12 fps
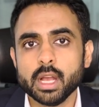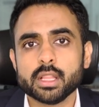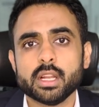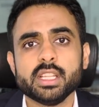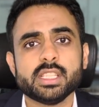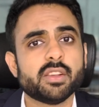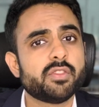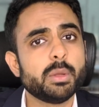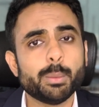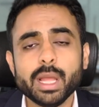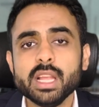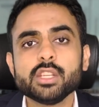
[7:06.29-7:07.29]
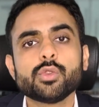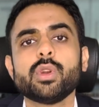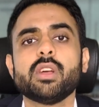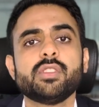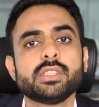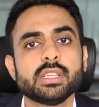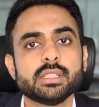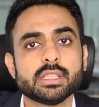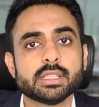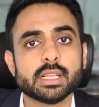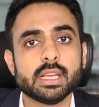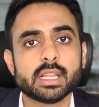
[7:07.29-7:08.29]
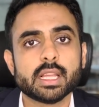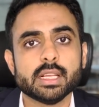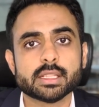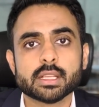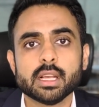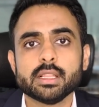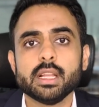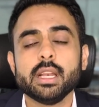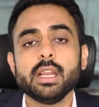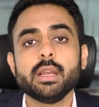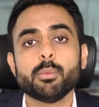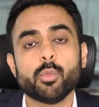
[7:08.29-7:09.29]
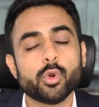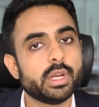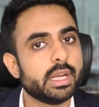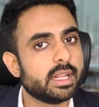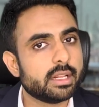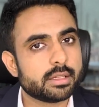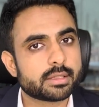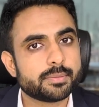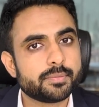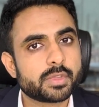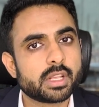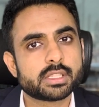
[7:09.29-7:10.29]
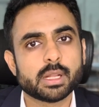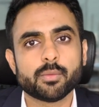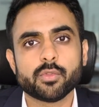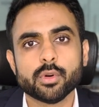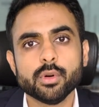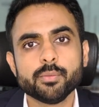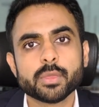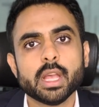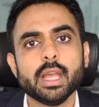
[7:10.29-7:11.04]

The DGFT may issue deficiencies in case they need more details. Step 4.